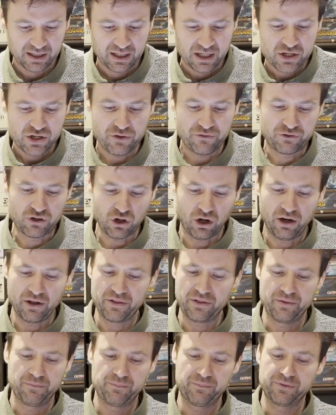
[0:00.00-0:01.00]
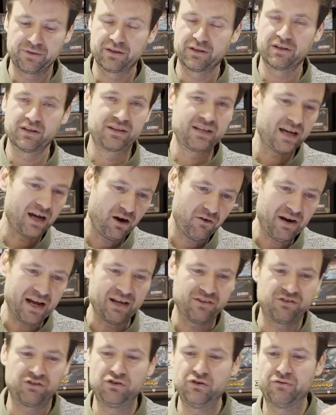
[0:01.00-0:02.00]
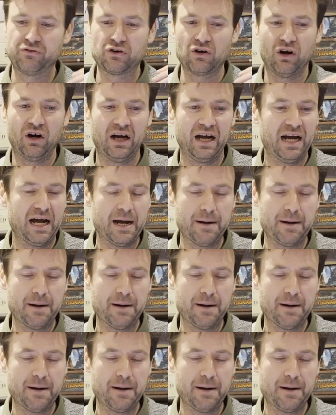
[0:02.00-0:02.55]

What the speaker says: You've got DRS, you've got